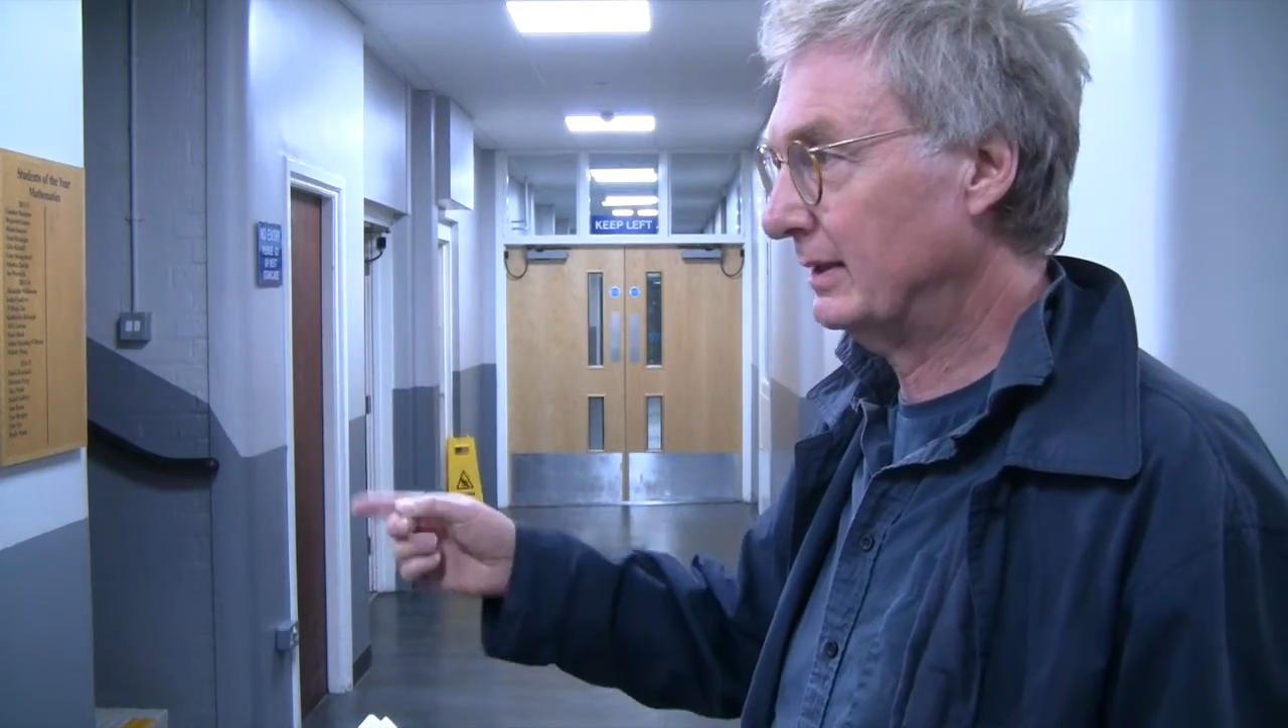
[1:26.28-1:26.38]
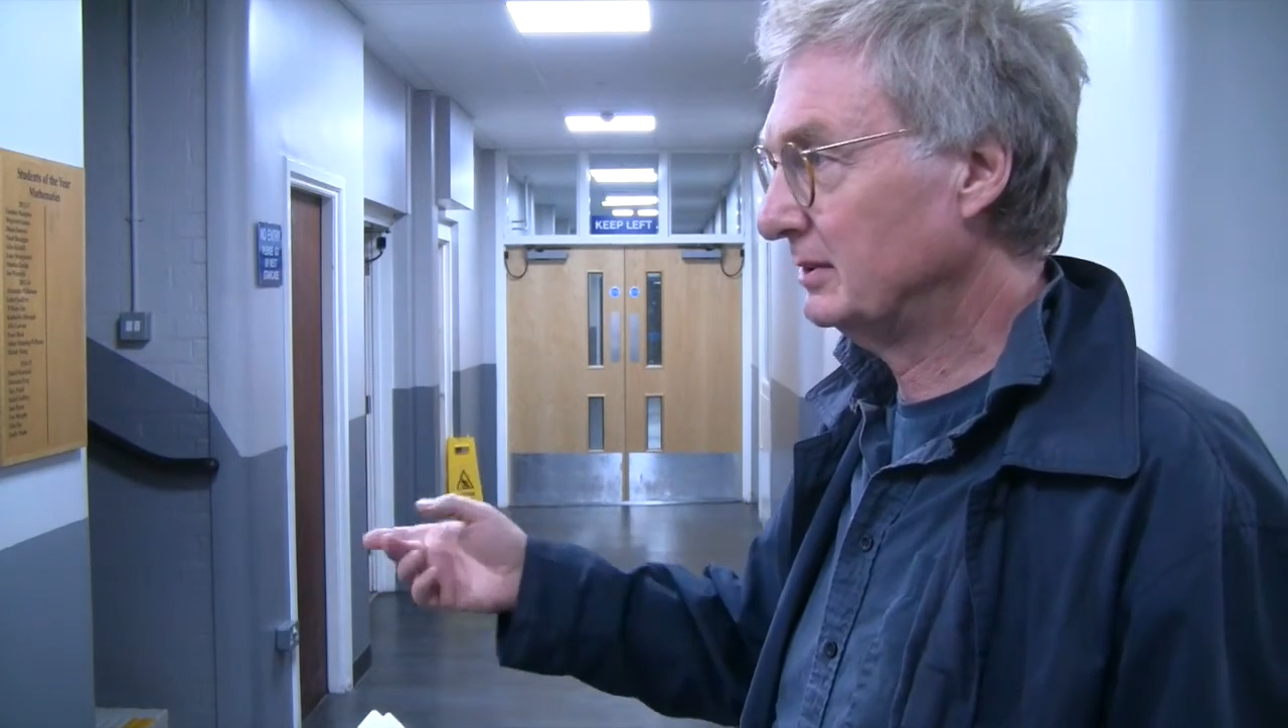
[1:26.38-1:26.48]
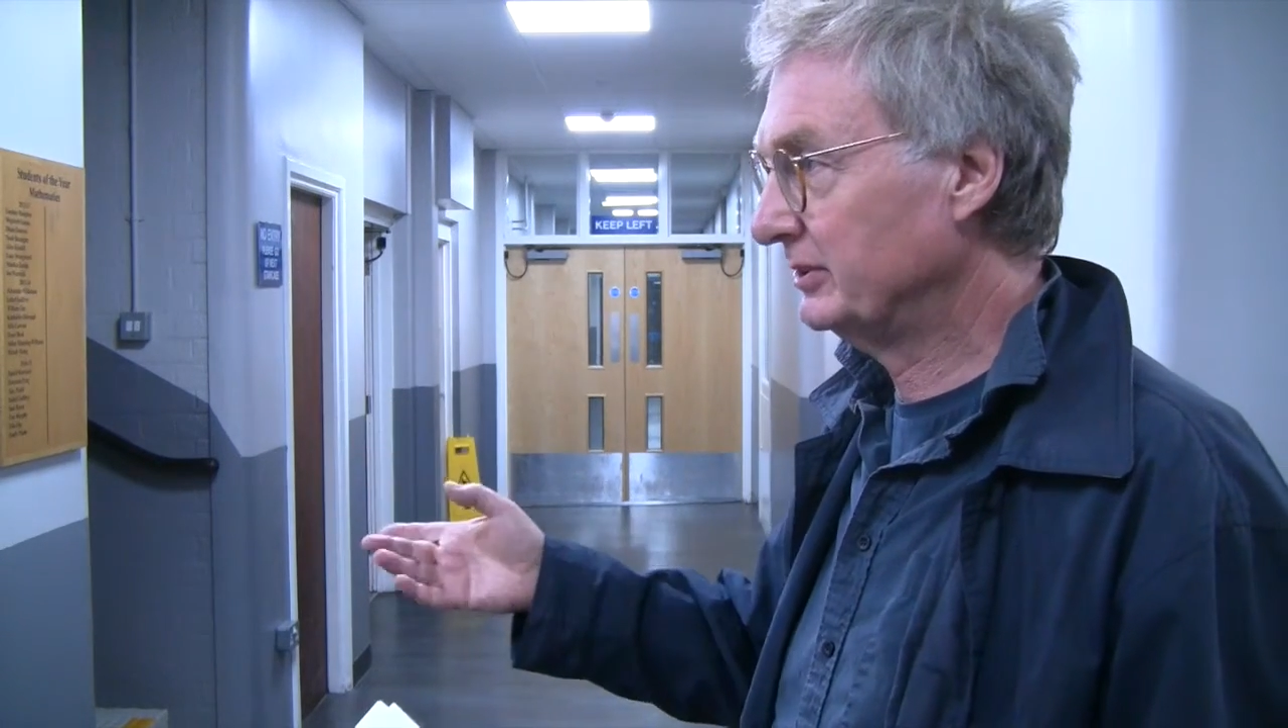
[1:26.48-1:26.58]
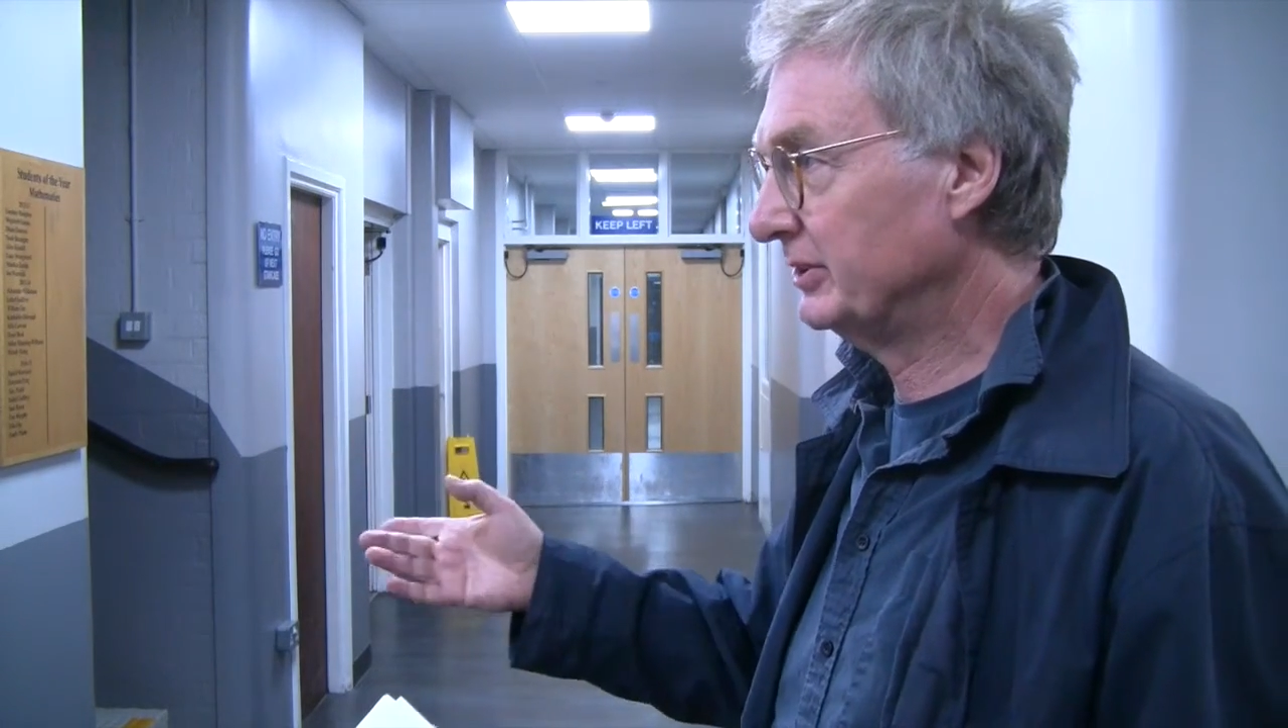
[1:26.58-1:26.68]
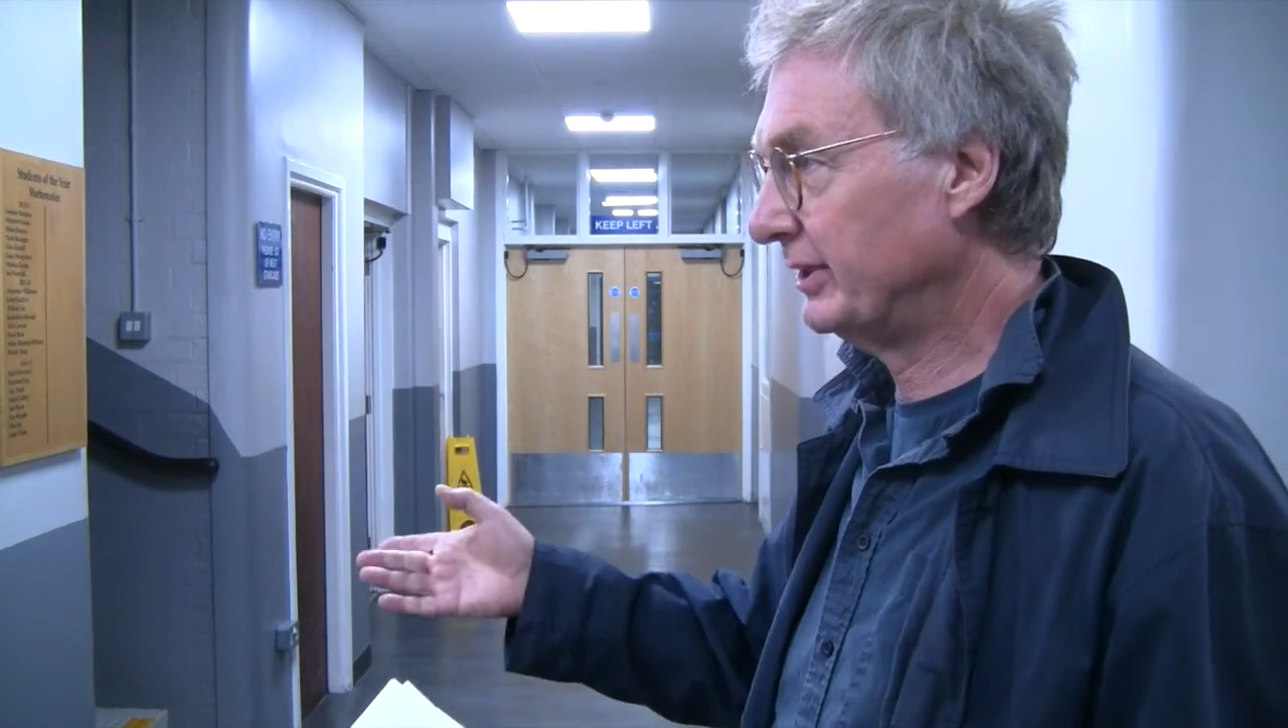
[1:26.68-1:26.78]

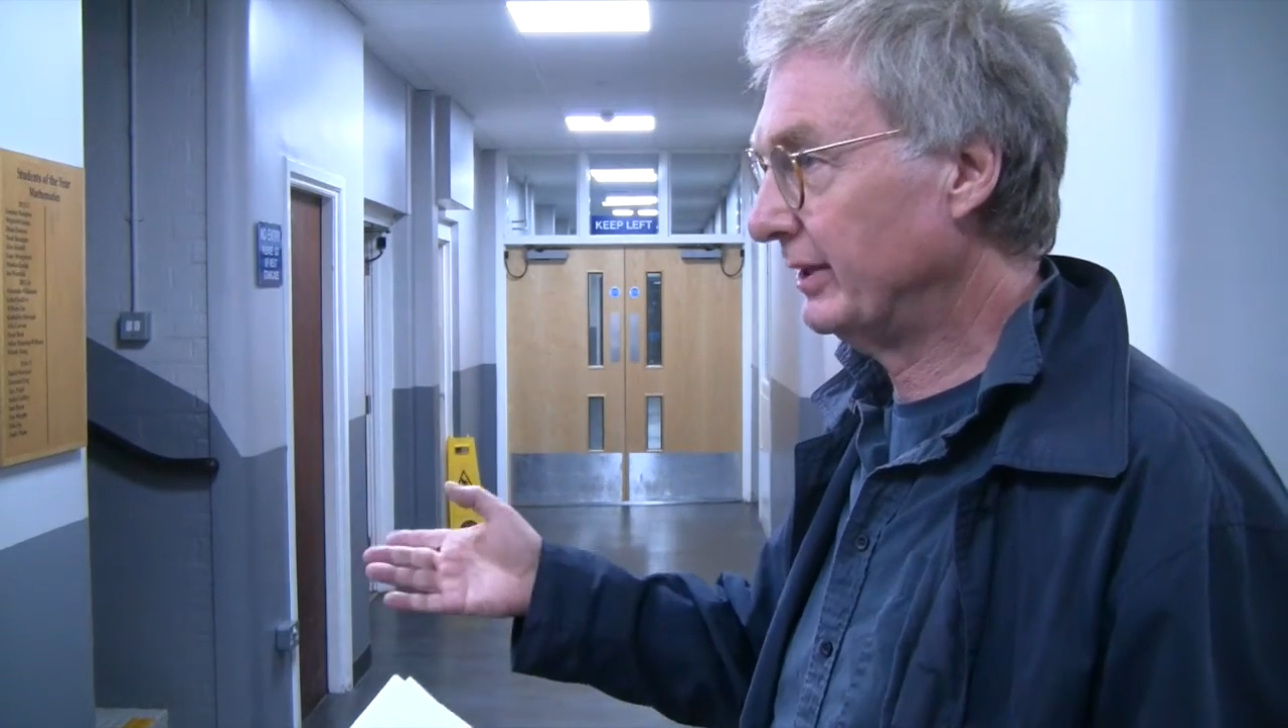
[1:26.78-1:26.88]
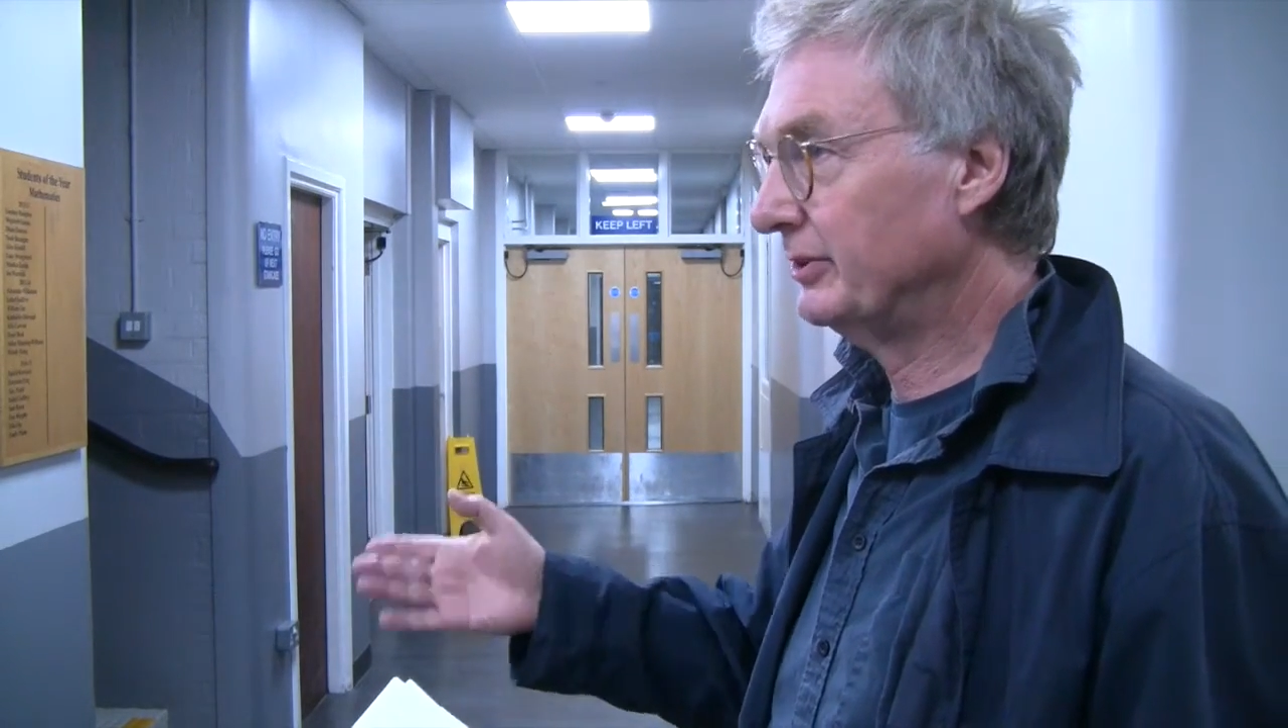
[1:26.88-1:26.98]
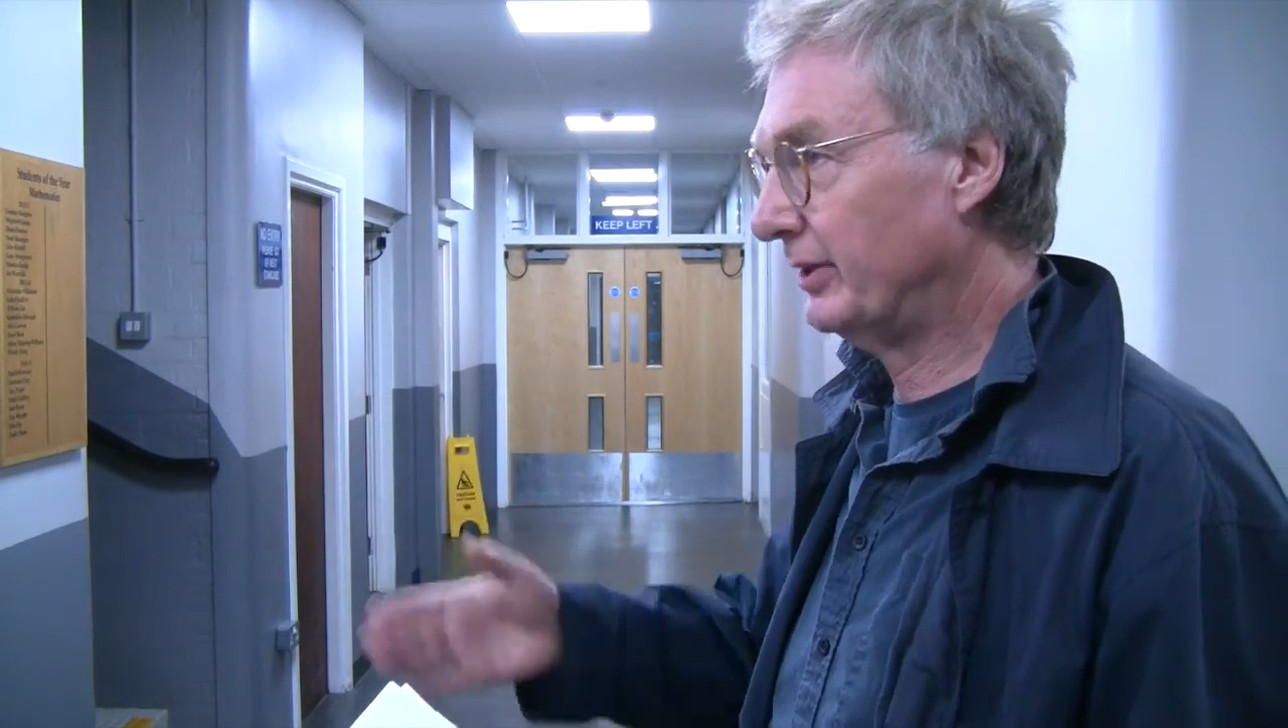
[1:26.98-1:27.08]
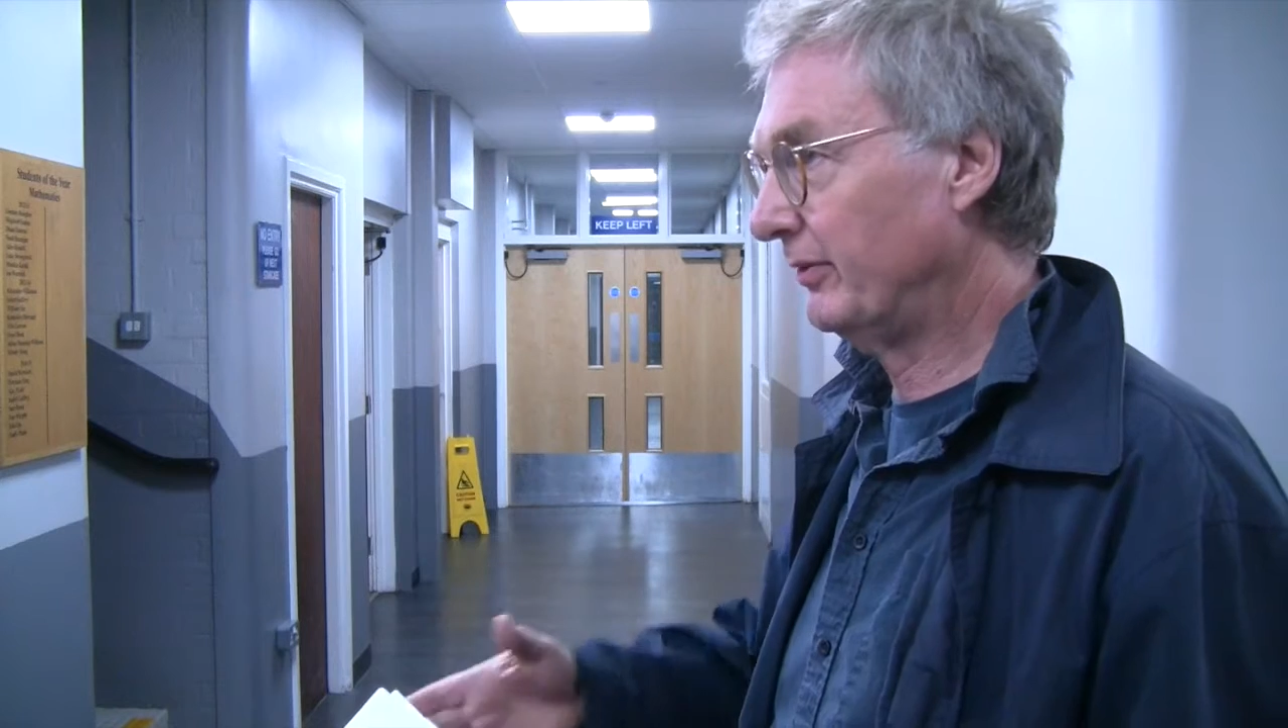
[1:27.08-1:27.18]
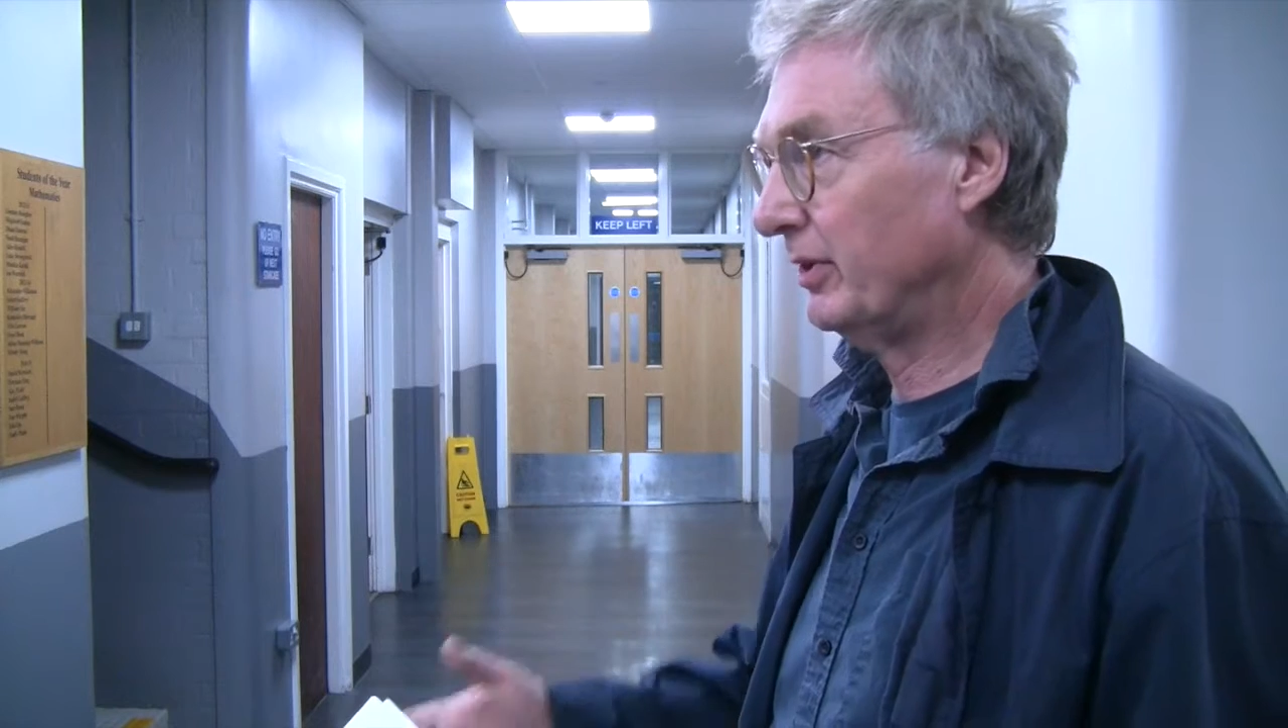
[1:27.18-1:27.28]
she's the secretary